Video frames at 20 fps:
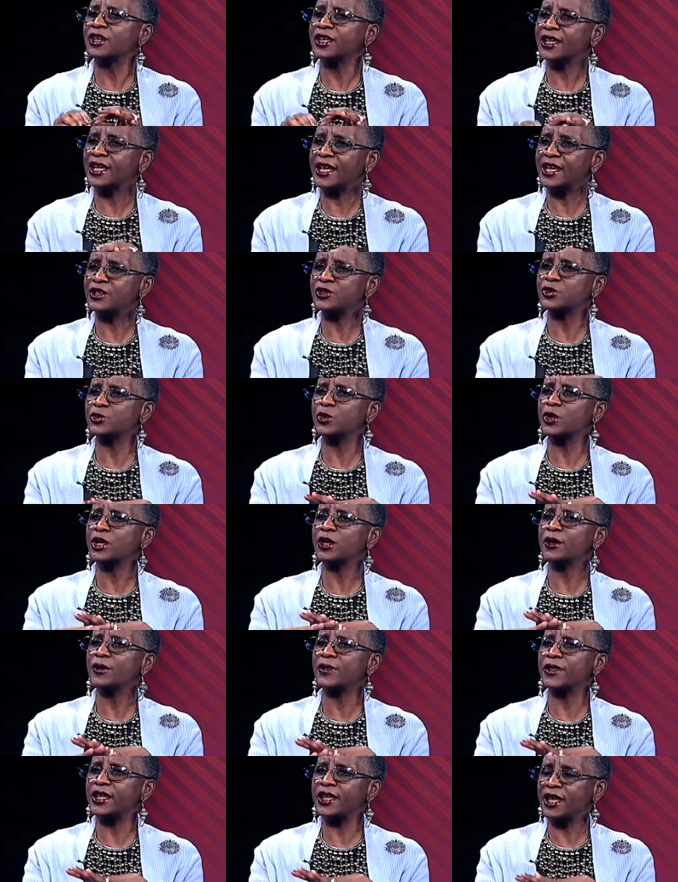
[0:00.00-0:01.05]
case where
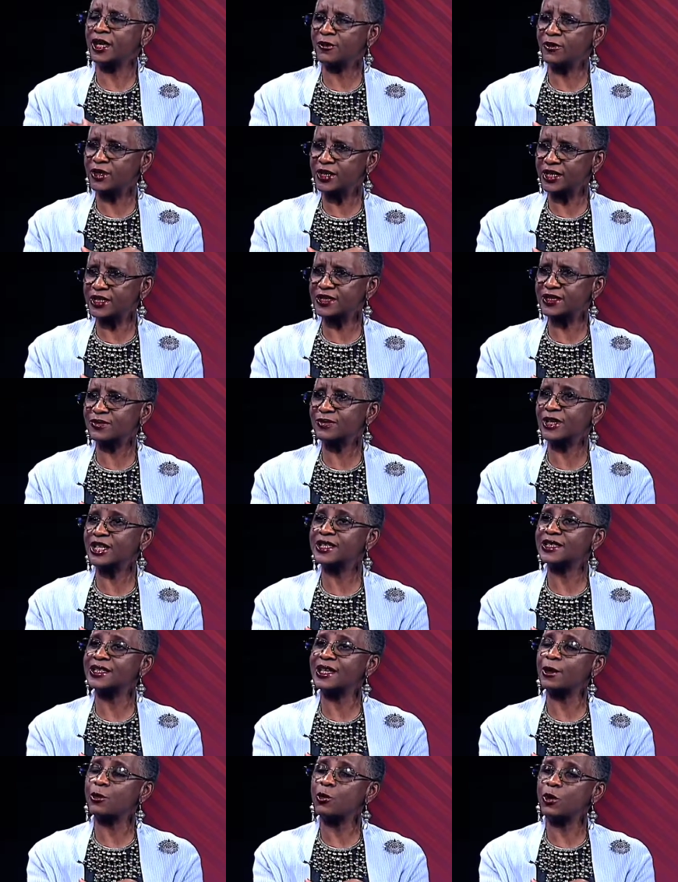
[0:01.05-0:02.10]
the evidence may
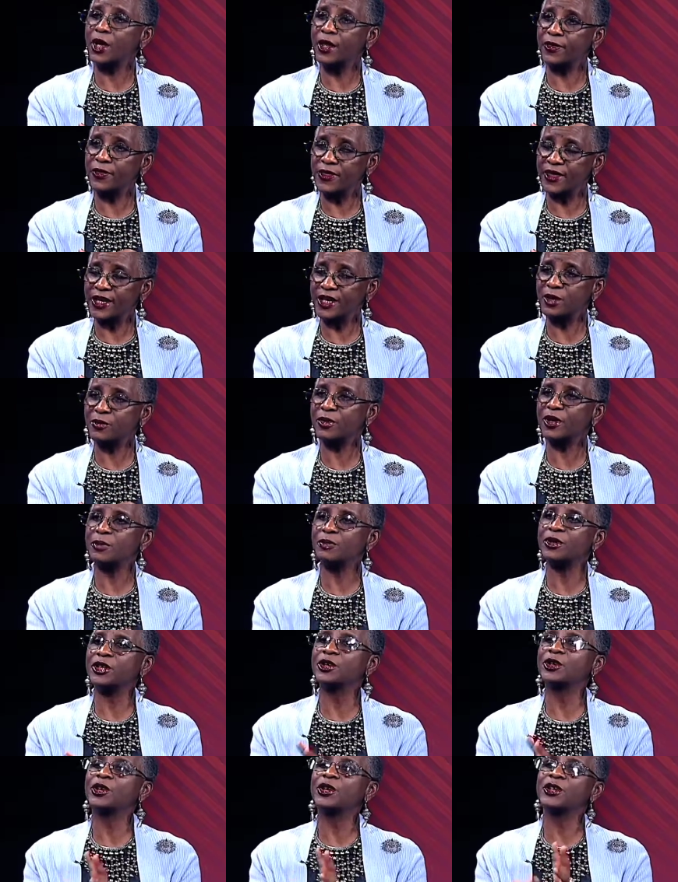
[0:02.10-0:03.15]
say one thing, but
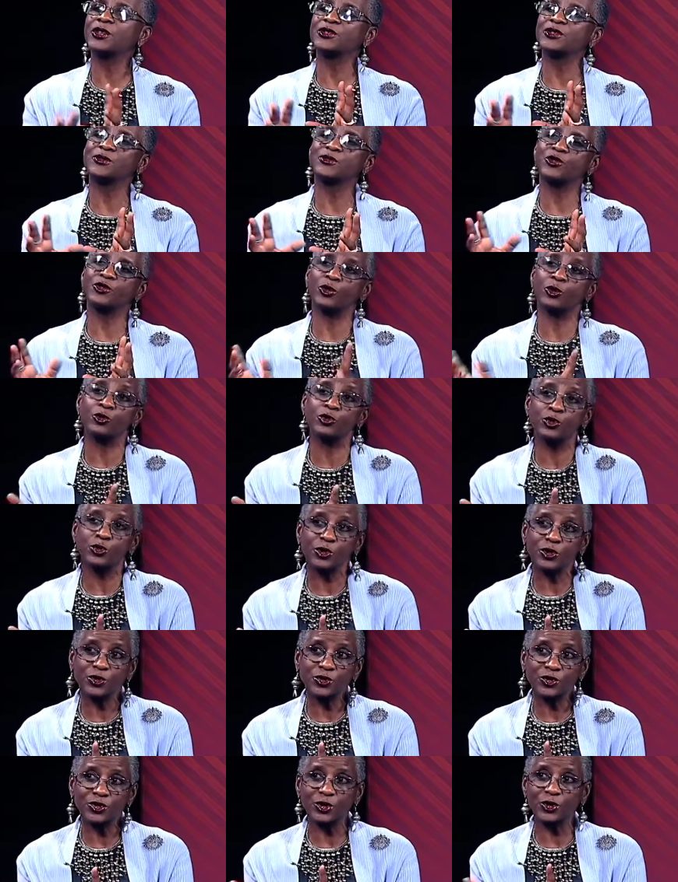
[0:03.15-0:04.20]
because of social
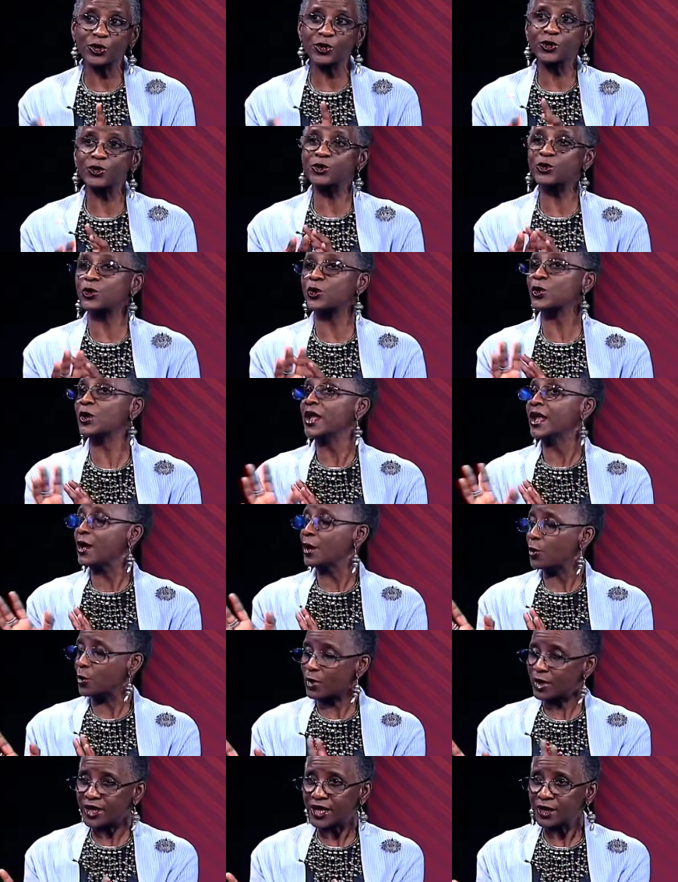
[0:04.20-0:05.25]
concerns or
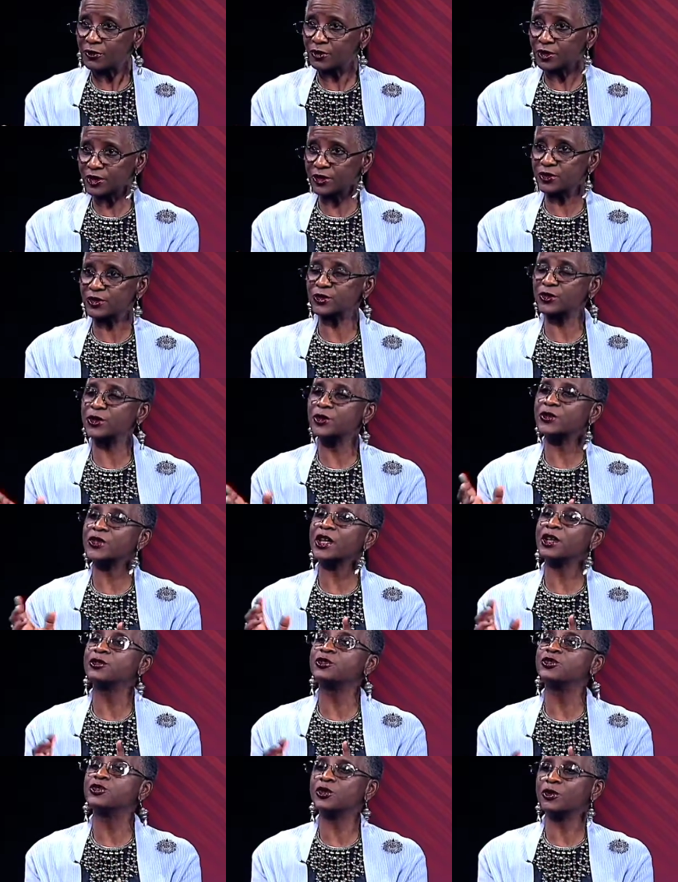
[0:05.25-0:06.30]
whatever concerns,
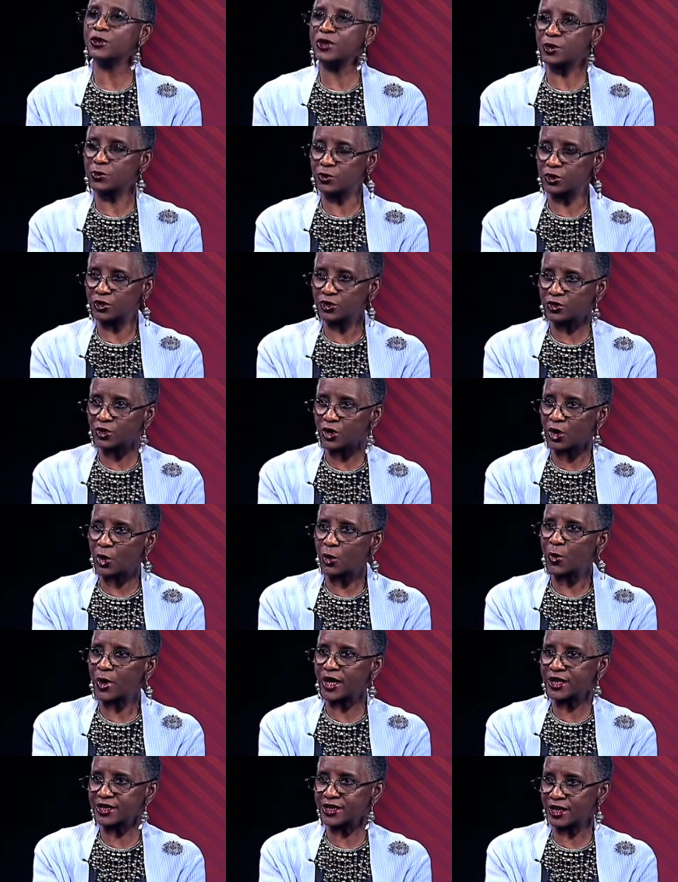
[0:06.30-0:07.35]
a jury will
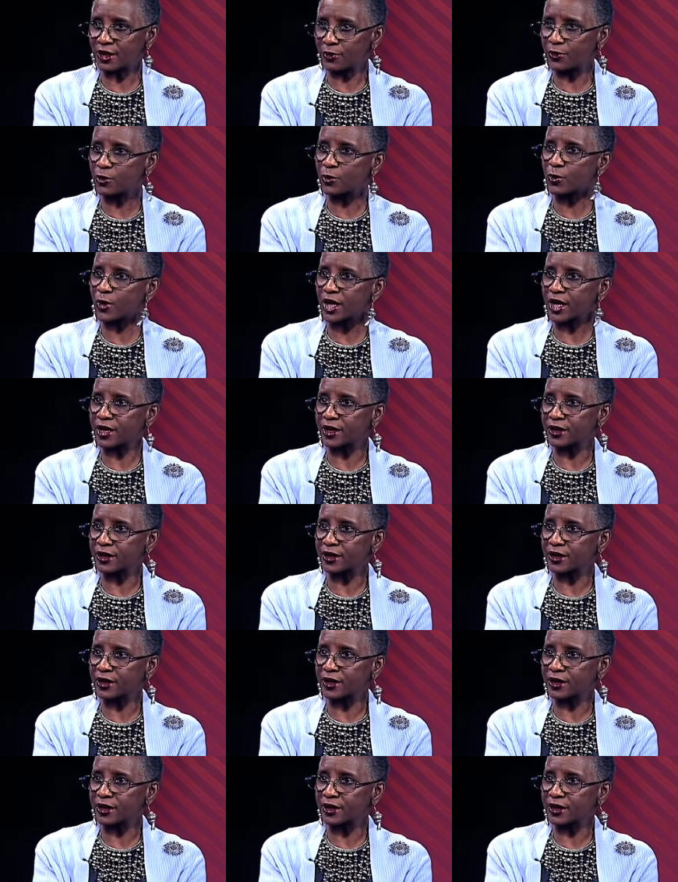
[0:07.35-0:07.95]
go another way,